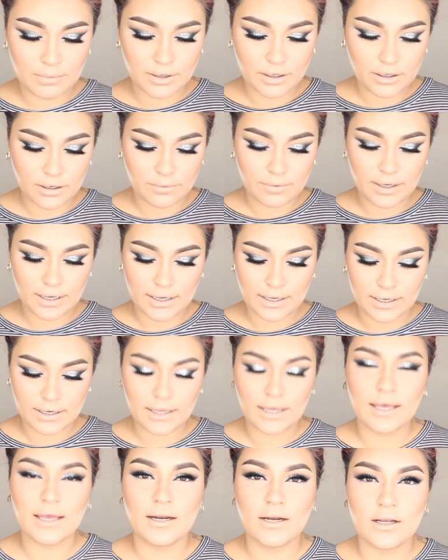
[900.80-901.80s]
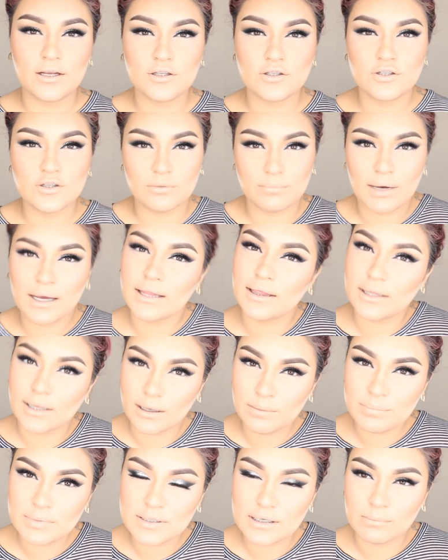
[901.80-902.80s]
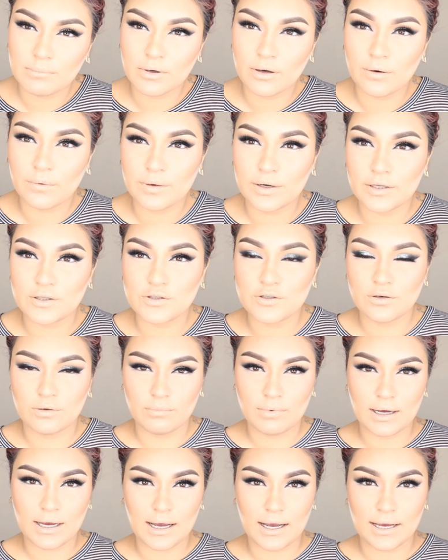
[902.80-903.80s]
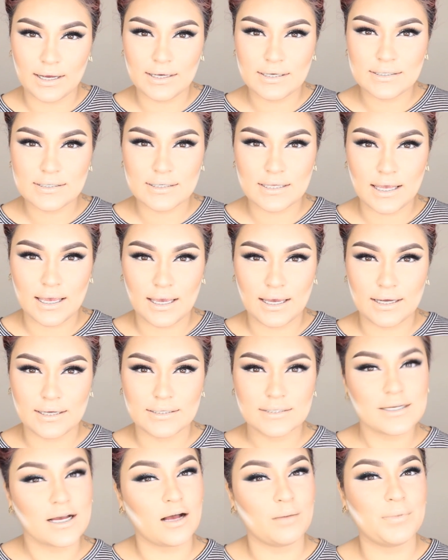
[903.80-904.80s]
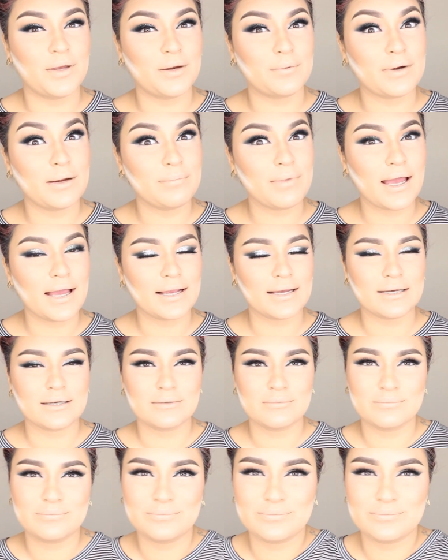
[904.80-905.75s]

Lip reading: I'm going to go ahead and do my lips, and I'm going to go ahead and do my eyes, and I'll be right back.